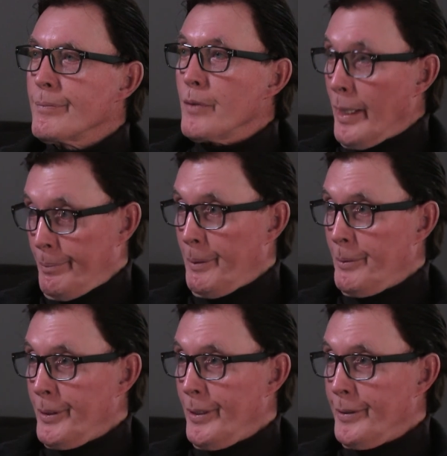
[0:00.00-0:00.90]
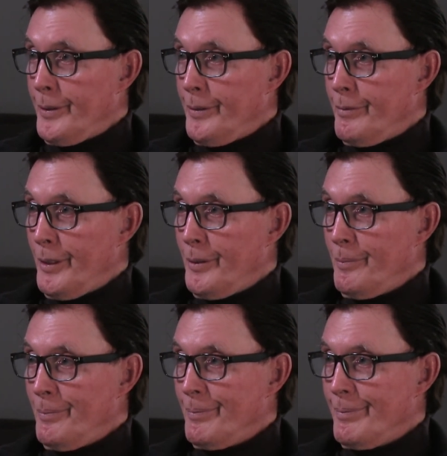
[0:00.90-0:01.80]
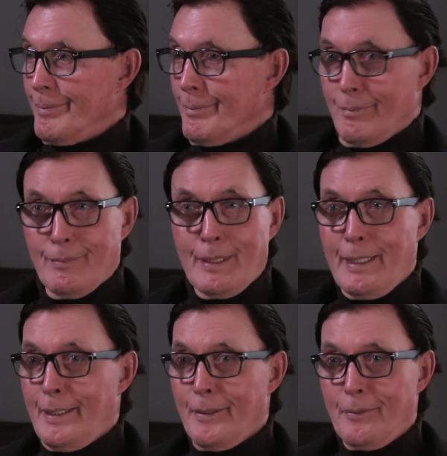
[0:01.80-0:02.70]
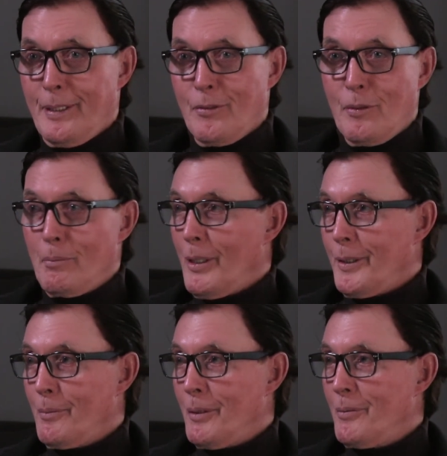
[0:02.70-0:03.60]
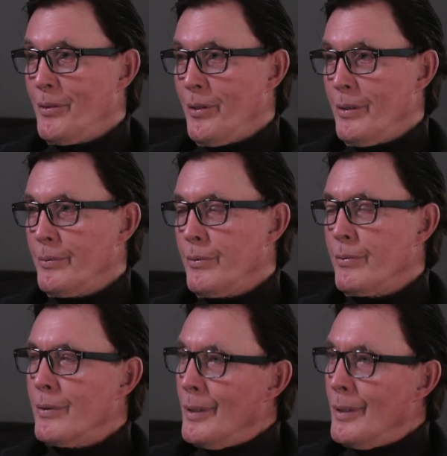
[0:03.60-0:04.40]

a lot of people call your firm. They hear of these remarkable results.